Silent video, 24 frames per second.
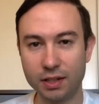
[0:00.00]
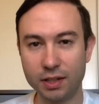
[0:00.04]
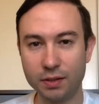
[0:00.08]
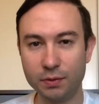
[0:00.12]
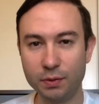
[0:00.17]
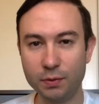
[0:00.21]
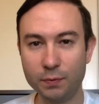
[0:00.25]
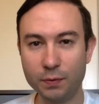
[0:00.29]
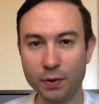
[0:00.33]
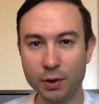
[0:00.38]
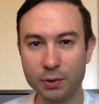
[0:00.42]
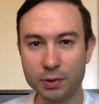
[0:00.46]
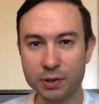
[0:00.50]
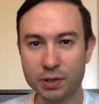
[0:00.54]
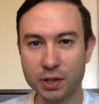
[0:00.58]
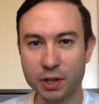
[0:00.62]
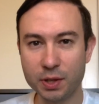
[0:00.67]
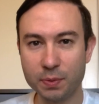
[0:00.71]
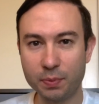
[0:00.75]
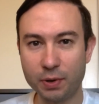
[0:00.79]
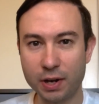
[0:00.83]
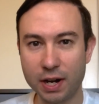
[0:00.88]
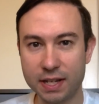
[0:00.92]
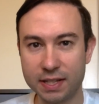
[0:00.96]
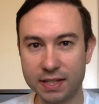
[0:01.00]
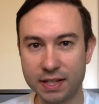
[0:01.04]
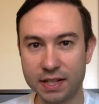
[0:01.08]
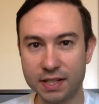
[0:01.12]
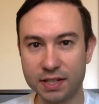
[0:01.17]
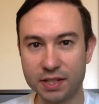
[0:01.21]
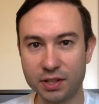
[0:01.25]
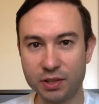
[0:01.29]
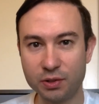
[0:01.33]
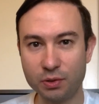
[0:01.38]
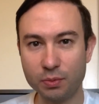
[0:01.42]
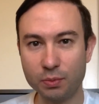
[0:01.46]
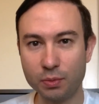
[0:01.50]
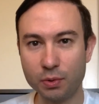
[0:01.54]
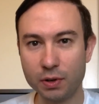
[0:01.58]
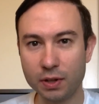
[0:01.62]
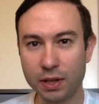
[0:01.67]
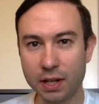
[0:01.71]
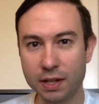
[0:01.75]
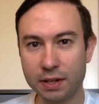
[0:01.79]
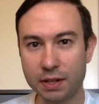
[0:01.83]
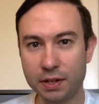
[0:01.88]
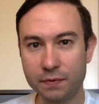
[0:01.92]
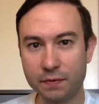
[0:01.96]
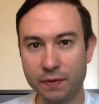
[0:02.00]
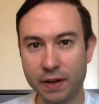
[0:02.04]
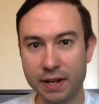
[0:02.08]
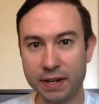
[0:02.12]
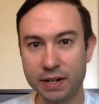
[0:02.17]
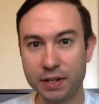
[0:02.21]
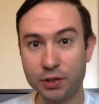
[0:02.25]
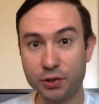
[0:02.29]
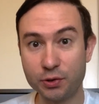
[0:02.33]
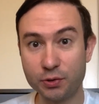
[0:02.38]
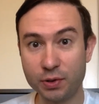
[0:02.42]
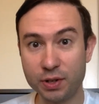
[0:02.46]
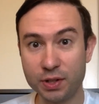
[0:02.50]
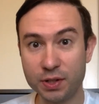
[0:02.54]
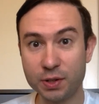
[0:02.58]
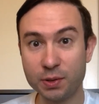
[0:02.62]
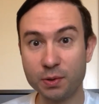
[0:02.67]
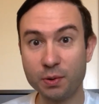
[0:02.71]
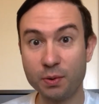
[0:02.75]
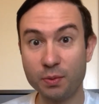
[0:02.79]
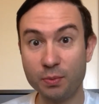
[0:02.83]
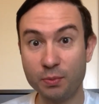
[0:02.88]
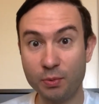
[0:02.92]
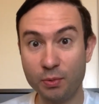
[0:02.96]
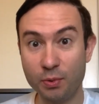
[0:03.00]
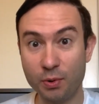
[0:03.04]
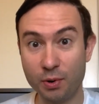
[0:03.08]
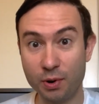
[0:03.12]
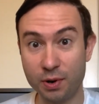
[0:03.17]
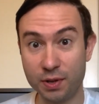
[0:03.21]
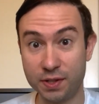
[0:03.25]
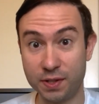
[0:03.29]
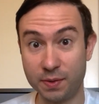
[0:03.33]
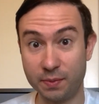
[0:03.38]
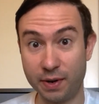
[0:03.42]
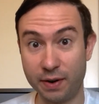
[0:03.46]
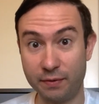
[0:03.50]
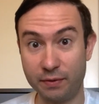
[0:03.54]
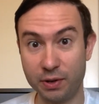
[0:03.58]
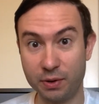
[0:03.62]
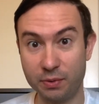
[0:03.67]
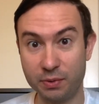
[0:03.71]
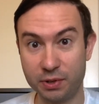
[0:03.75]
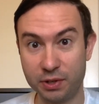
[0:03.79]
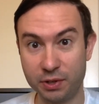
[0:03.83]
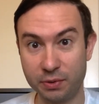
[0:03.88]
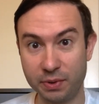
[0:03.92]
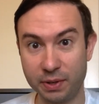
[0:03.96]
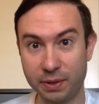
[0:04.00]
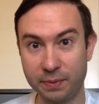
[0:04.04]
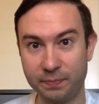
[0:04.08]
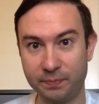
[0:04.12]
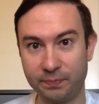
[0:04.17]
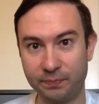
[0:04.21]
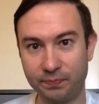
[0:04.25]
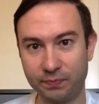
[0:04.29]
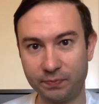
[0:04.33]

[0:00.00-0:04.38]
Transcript: If you focus on the process, you're more likely to find intrinsic rewards in whatever you are doing.